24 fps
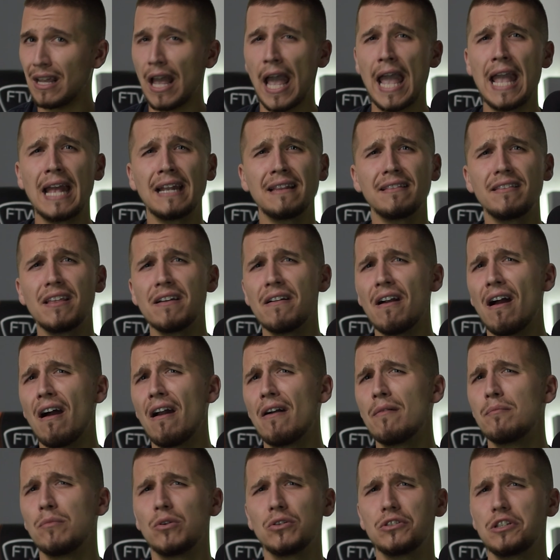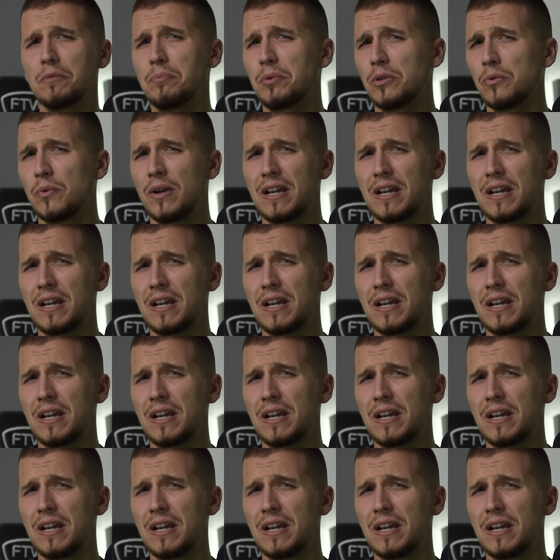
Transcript: And there are multiple